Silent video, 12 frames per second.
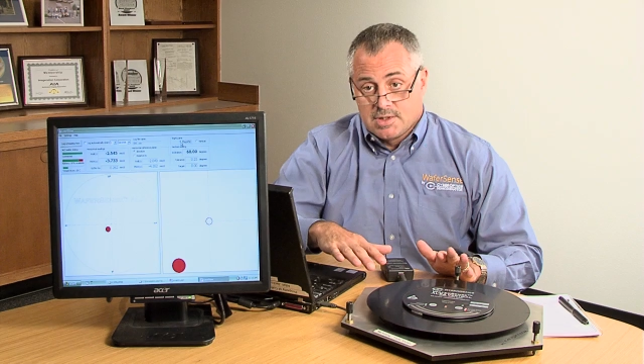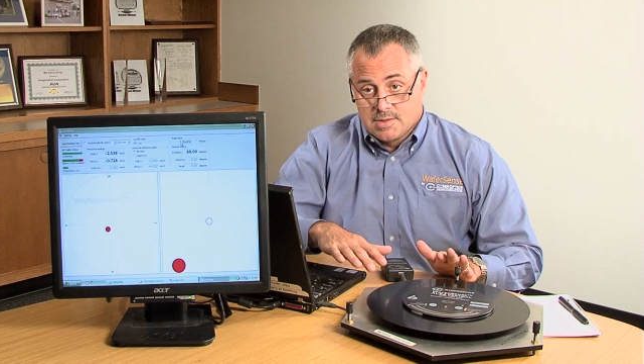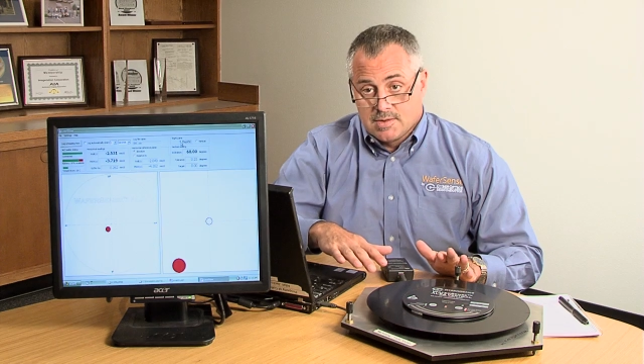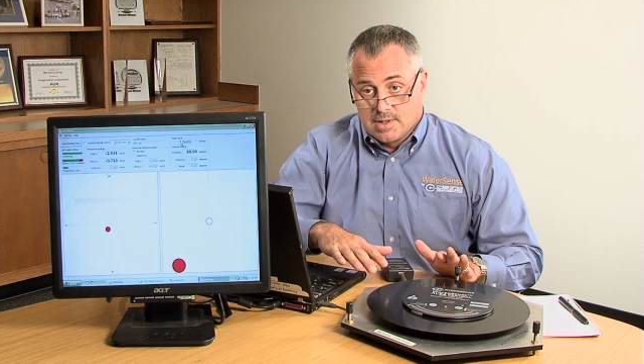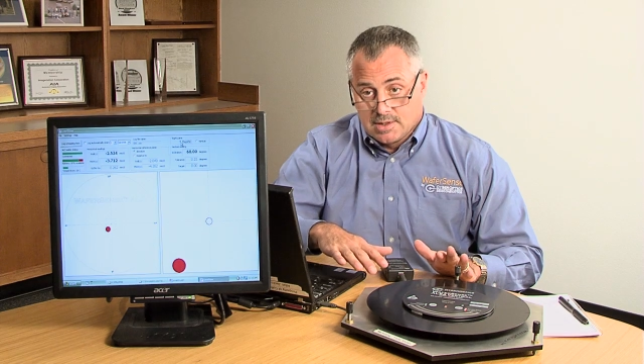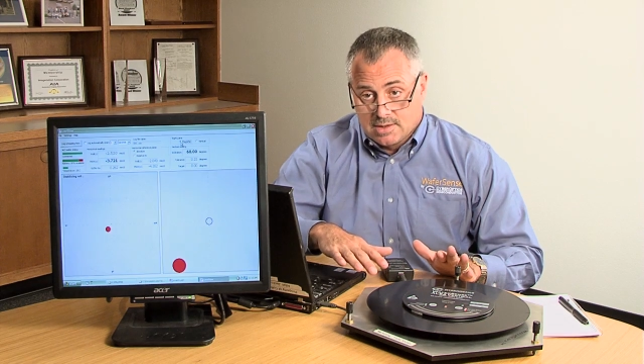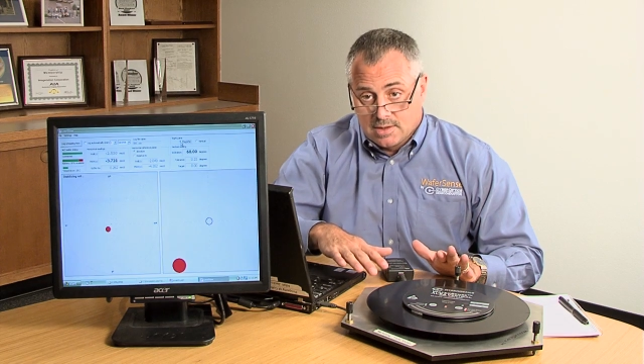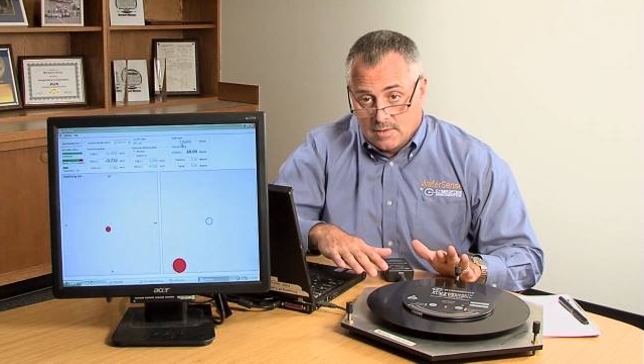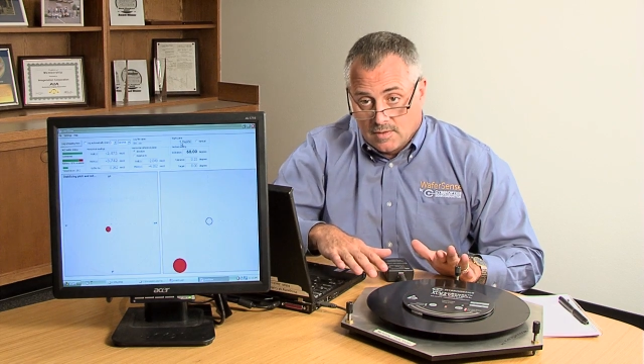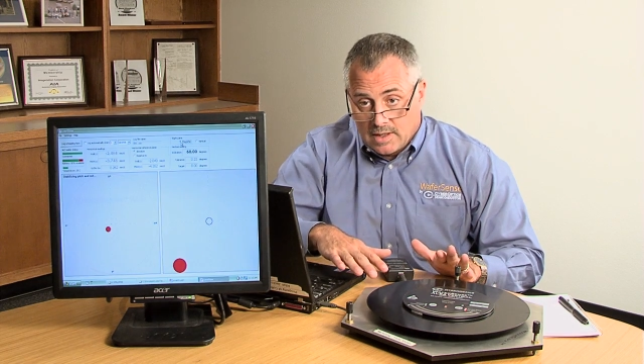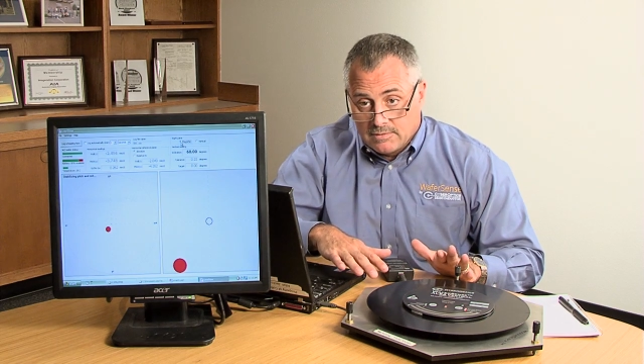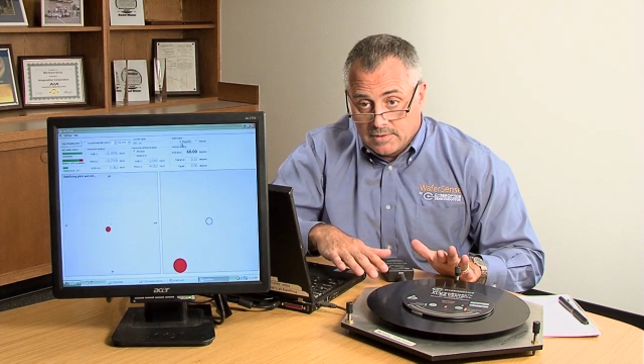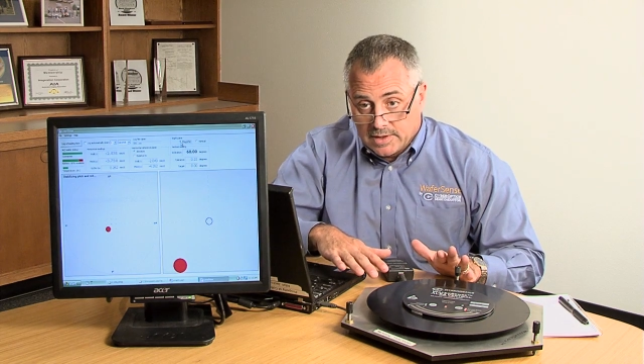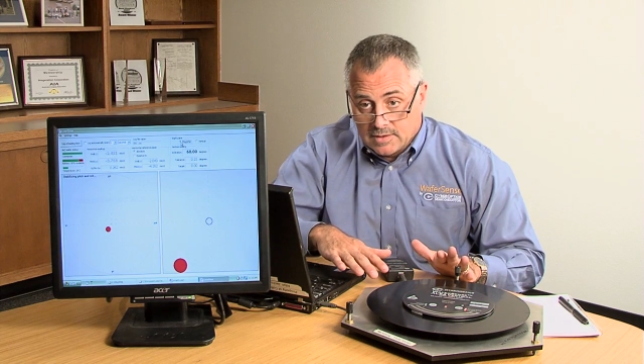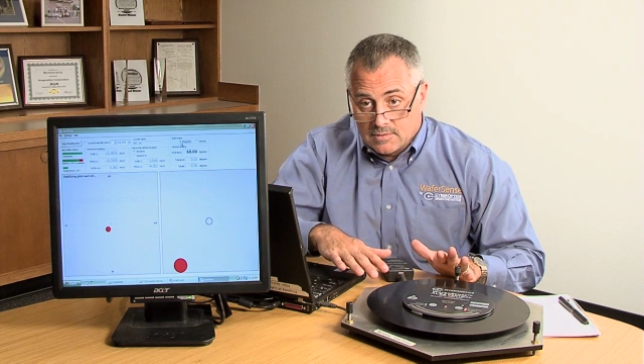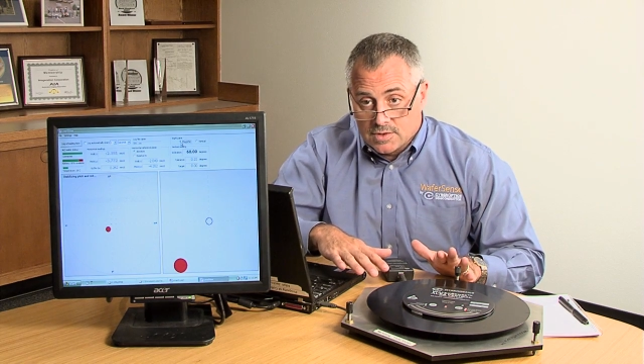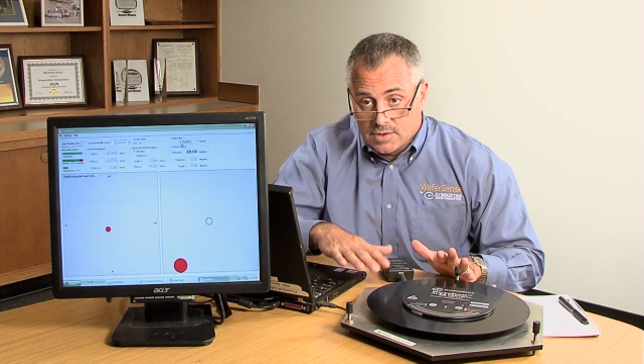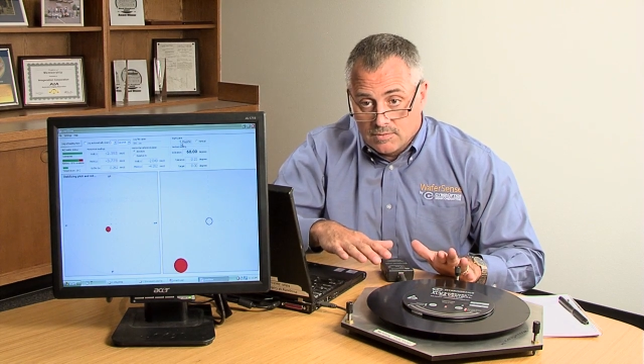gets the leveling
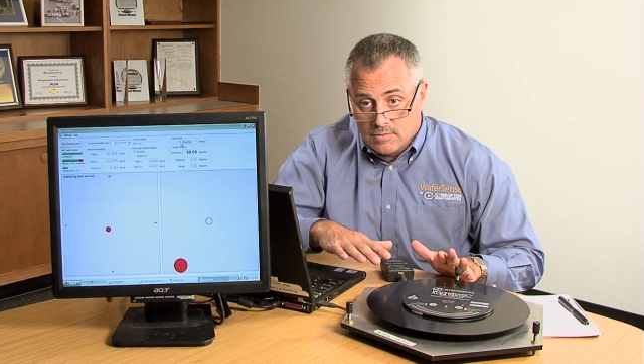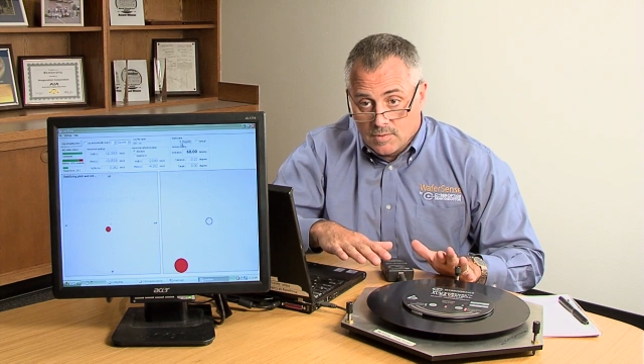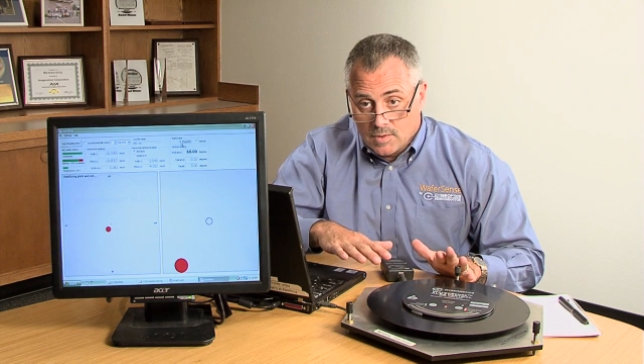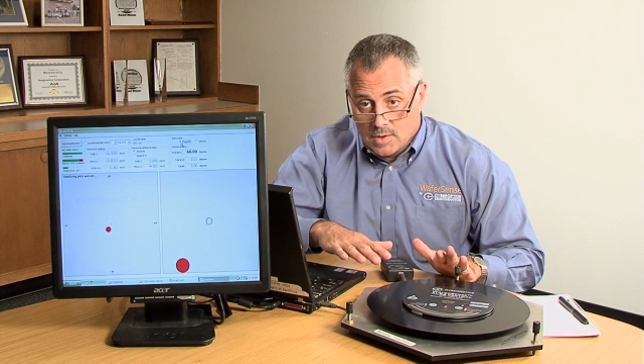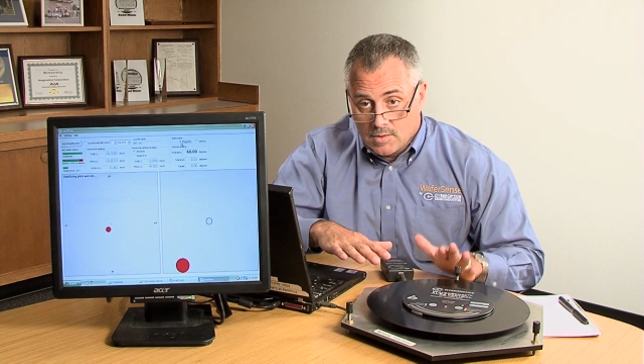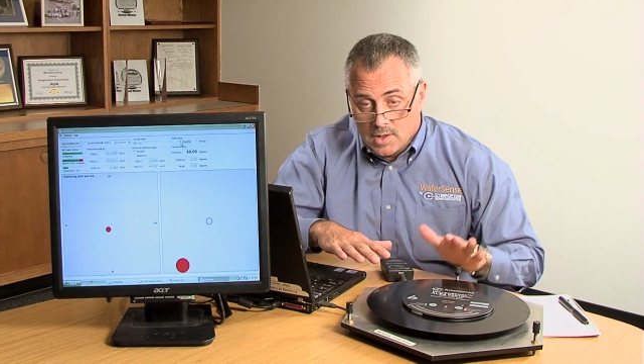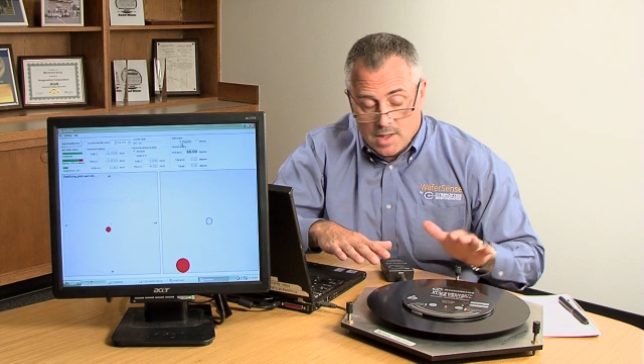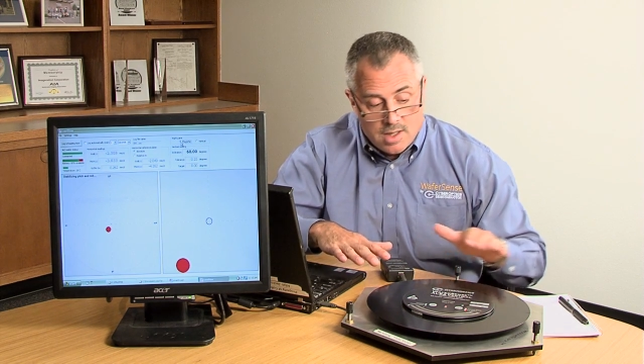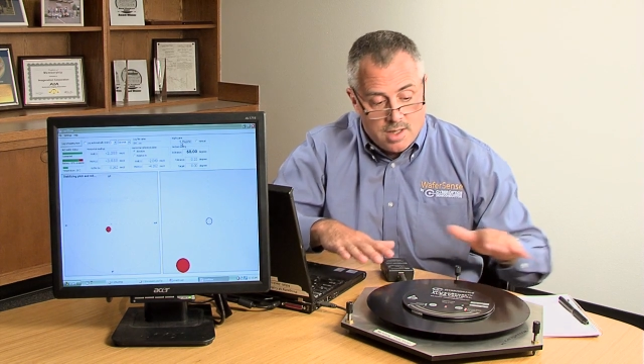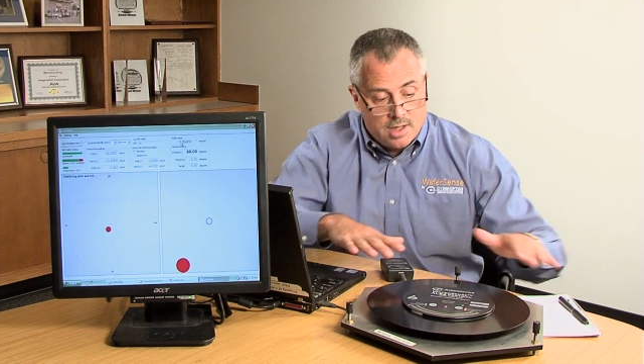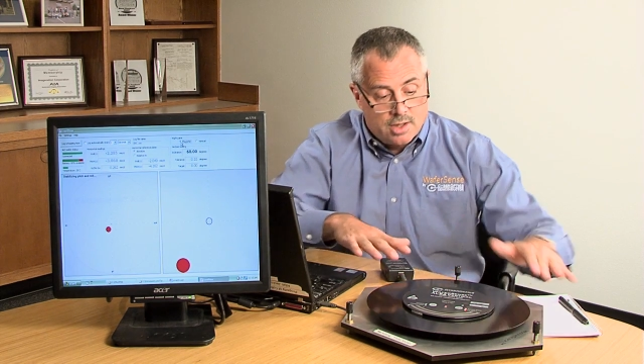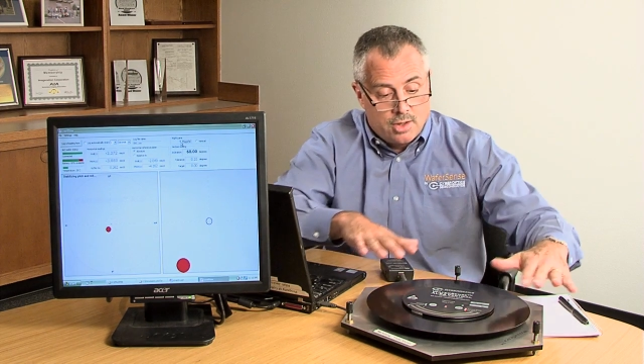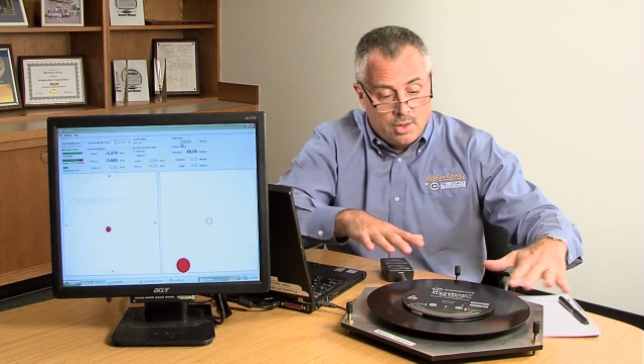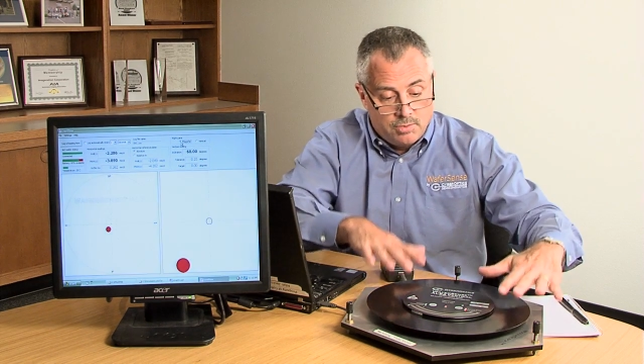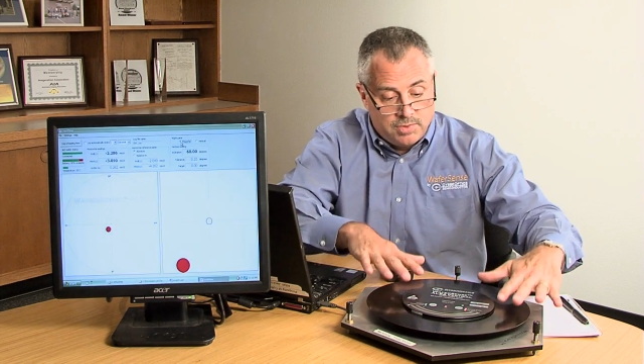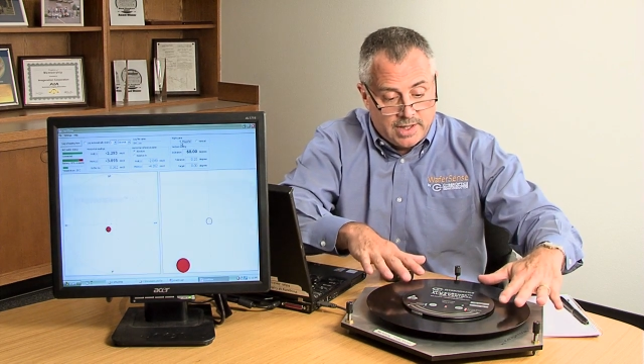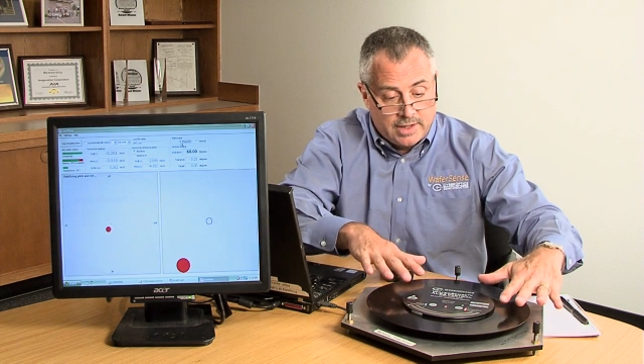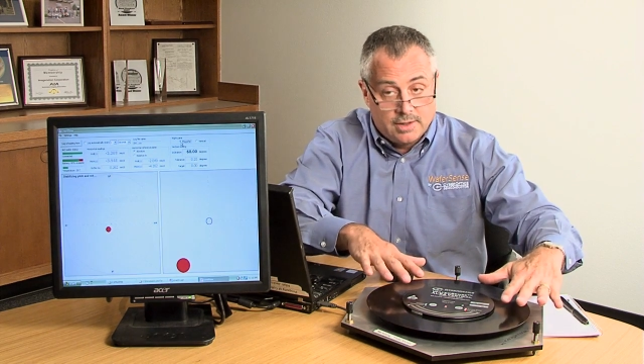
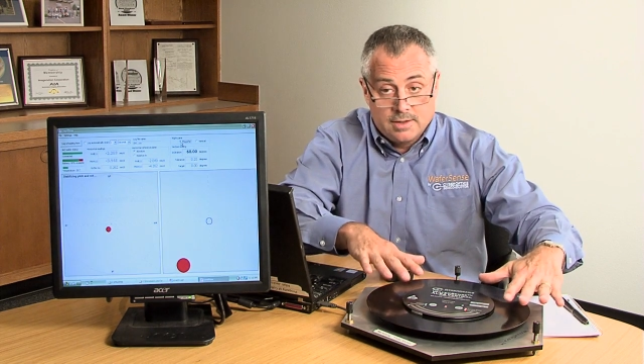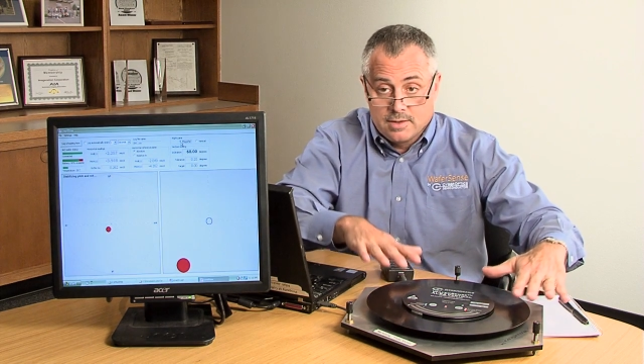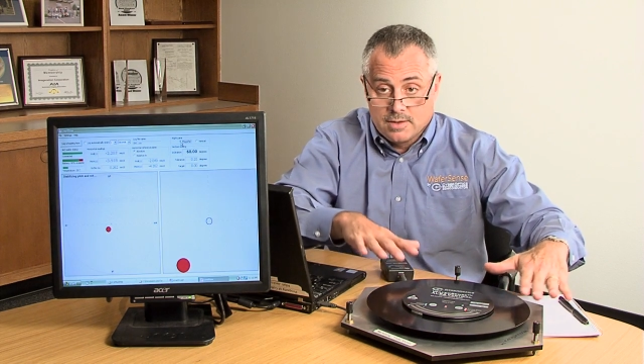coplanar